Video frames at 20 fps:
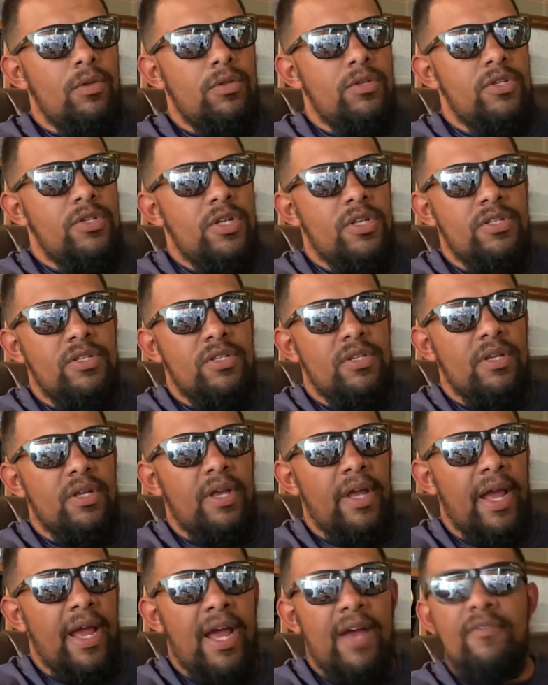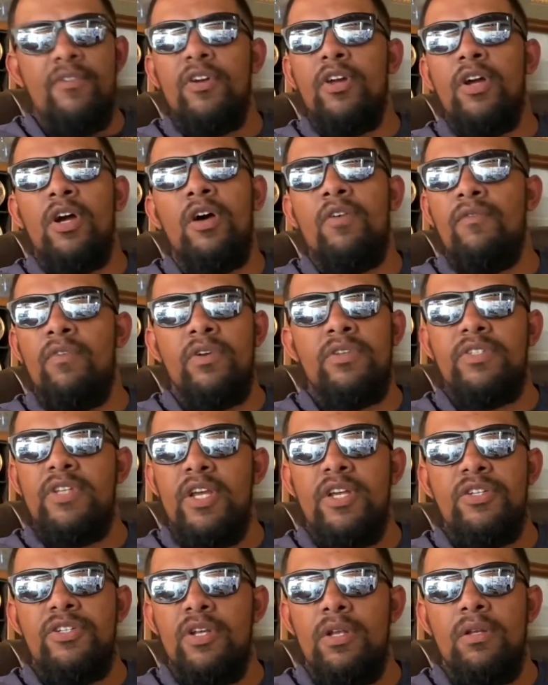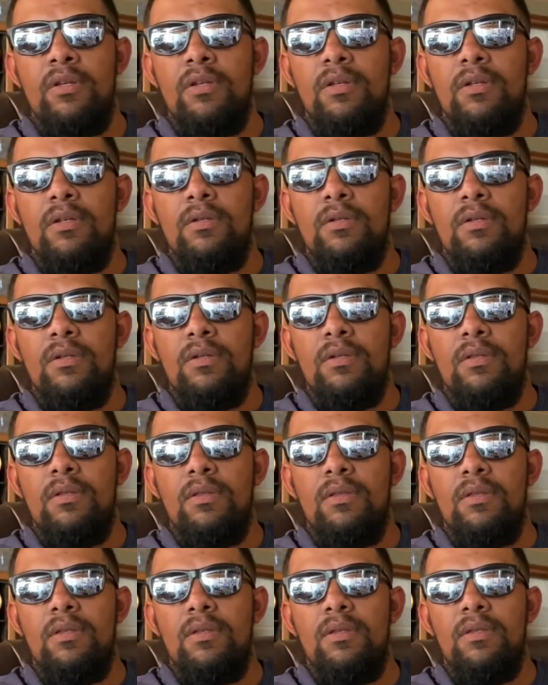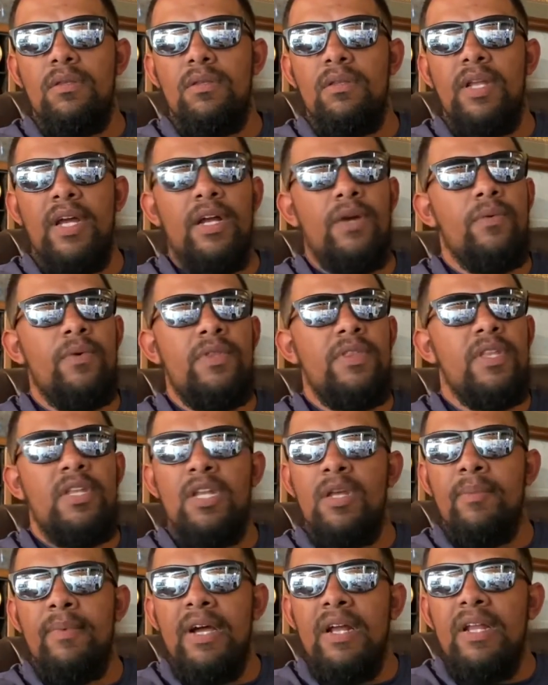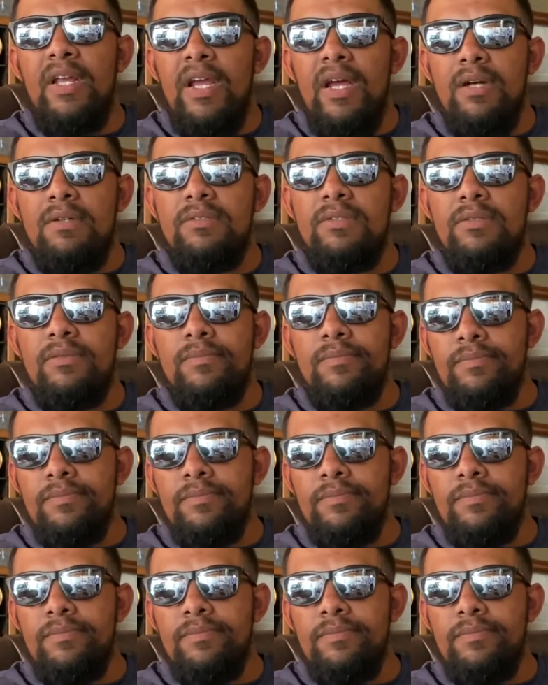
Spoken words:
Just have a conversation like with anybody else.